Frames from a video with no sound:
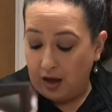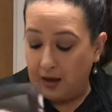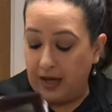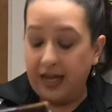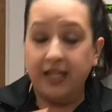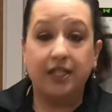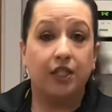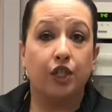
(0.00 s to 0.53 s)

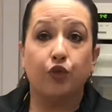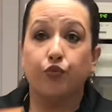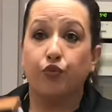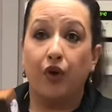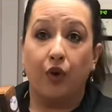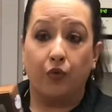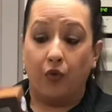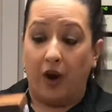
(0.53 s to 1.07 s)
instant
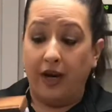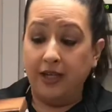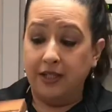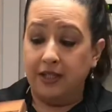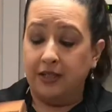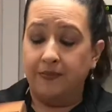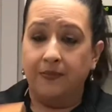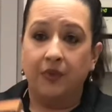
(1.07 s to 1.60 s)
brown rice.
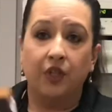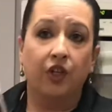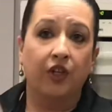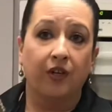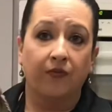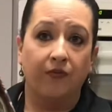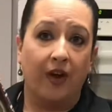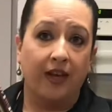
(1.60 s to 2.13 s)
You
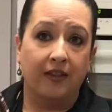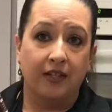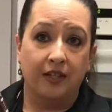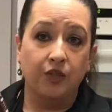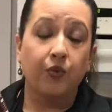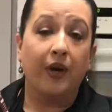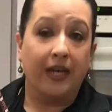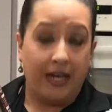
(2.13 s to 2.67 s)
can find this
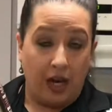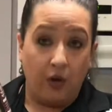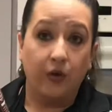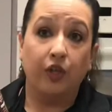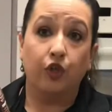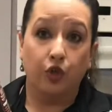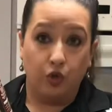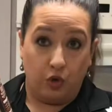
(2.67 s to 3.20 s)
right now in
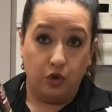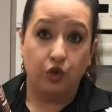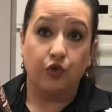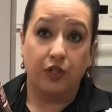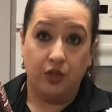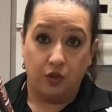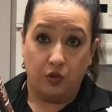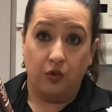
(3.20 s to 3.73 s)
your grocery
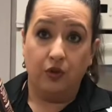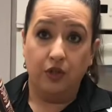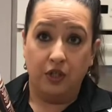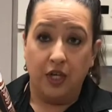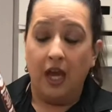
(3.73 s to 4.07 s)
stores.